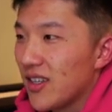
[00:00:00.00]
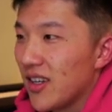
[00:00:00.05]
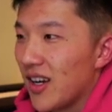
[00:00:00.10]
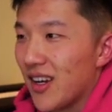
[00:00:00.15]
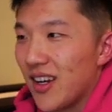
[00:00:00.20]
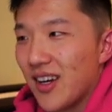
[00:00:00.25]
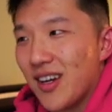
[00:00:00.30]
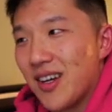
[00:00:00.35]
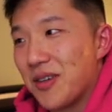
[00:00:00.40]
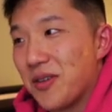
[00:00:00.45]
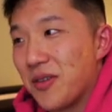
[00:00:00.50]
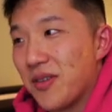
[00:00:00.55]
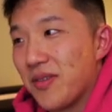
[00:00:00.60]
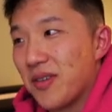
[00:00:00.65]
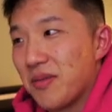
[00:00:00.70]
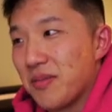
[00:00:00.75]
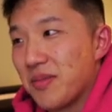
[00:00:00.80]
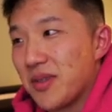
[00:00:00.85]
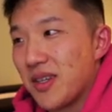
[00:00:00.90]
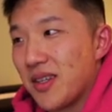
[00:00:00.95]
I, I, don't know if
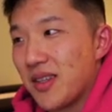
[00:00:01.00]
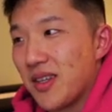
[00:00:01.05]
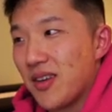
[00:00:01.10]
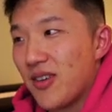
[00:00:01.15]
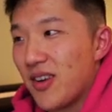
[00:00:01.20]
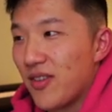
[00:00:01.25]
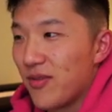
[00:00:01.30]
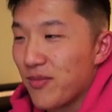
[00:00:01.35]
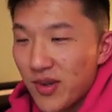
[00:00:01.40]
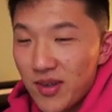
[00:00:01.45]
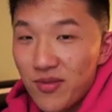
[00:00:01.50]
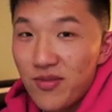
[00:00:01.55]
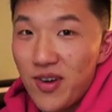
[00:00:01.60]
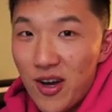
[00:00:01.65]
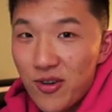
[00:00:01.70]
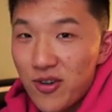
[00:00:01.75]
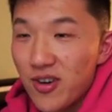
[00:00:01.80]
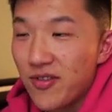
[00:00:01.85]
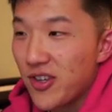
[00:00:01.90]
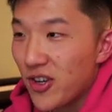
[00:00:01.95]
I'm saying that right, but
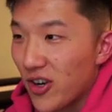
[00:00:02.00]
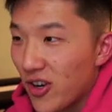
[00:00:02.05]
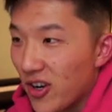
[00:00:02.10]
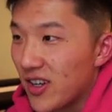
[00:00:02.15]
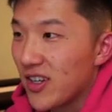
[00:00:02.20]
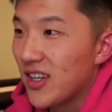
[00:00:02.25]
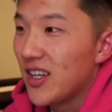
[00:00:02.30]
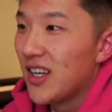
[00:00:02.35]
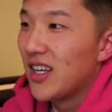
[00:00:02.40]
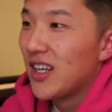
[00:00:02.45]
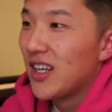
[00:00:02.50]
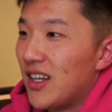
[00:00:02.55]
founder of Yearn